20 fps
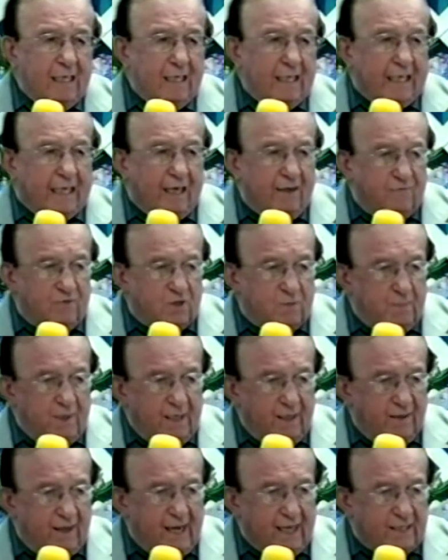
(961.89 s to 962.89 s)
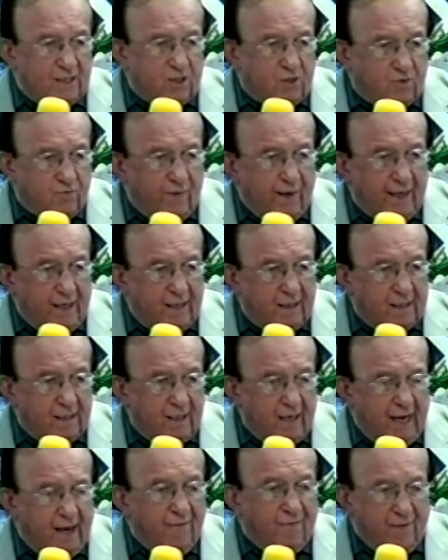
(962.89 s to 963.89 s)
gives me that strength
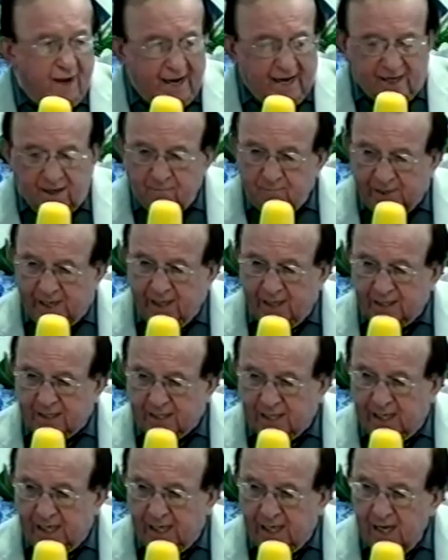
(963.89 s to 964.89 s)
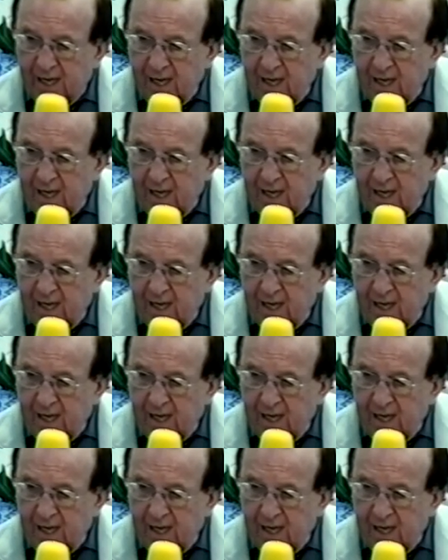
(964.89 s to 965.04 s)
and that ability